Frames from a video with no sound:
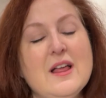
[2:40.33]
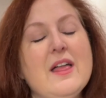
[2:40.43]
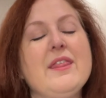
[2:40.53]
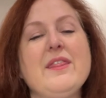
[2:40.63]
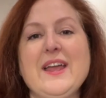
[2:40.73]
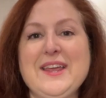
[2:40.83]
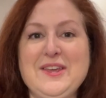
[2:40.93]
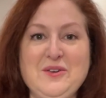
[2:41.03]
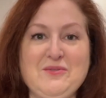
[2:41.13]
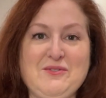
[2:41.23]
thank
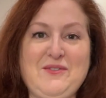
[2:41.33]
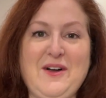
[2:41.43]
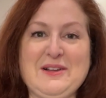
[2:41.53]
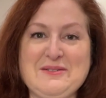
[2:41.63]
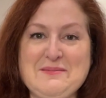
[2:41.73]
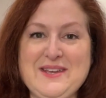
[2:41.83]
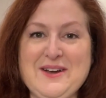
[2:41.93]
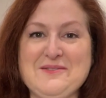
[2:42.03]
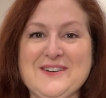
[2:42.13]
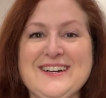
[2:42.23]
you for following me
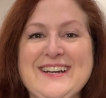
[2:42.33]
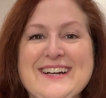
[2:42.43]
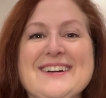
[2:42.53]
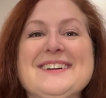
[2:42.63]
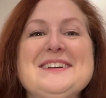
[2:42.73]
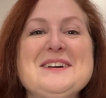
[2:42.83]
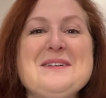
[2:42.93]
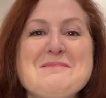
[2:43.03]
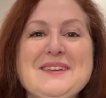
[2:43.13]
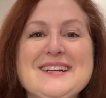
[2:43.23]
over here,
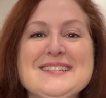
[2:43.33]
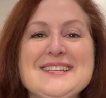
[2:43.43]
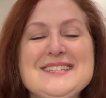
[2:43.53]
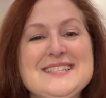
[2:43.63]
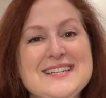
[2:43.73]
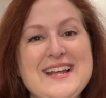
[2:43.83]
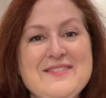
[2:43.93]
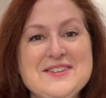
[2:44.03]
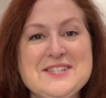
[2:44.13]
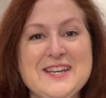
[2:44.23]
because I did
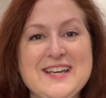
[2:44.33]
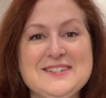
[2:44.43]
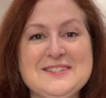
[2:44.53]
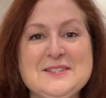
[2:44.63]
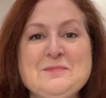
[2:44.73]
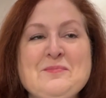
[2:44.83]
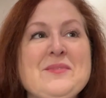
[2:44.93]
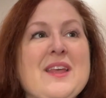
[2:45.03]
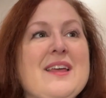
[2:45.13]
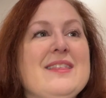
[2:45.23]
have a channel
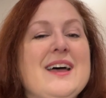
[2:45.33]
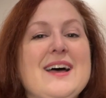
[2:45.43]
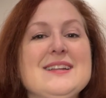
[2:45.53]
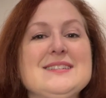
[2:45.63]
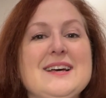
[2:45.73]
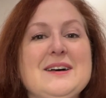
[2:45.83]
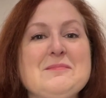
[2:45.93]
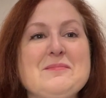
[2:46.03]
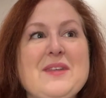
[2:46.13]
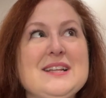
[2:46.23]
that
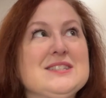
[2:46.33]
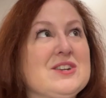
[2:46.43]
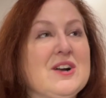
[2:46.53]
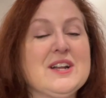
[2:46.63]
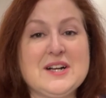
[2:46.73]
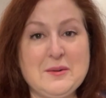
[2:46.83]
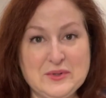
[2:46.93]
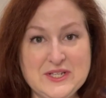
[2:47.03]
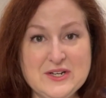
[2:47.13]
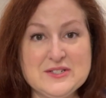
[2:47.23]
I had started a couple
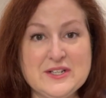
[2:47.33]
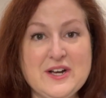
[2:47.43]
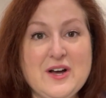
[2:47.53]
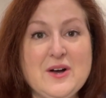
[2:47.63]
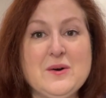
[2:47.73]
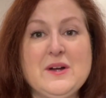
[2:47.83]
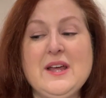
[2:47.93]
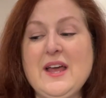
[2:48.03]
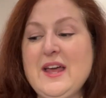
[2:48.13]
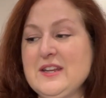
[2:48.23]
years ago,
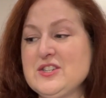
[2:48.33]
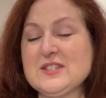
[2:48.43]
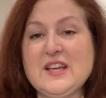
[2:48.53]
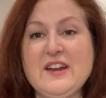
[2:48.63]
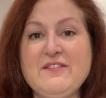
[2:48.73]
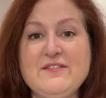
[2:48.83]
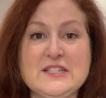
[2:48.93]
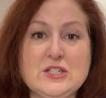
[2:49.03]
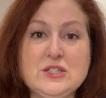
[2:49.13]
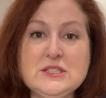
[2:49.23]
and it just kind of
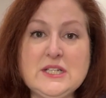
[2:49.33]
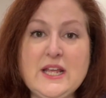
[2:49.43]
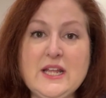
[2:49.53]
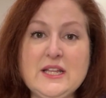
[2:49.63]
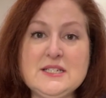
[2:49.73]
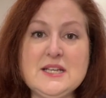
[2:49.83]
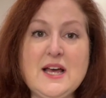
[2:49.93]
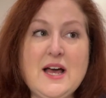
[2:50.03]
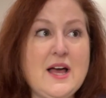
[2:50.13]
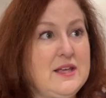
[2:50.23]
fizzled, and
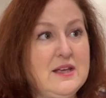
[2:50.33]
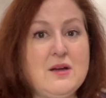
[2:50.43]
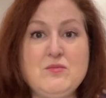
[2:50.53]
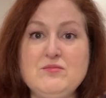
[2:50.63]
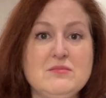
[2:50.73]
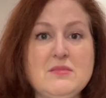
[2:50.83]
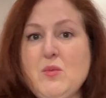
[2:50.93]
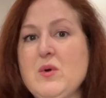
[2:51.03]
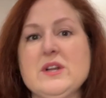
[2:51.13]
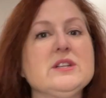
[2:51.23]
I
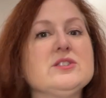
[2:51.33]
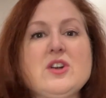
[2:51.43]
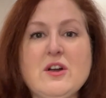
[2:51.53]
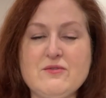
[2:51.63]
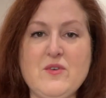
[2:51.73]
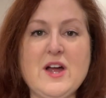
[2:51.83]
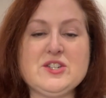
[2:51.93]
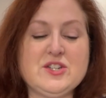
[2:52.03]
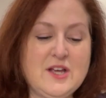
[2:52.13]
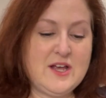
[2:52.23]
wanted to start fresh.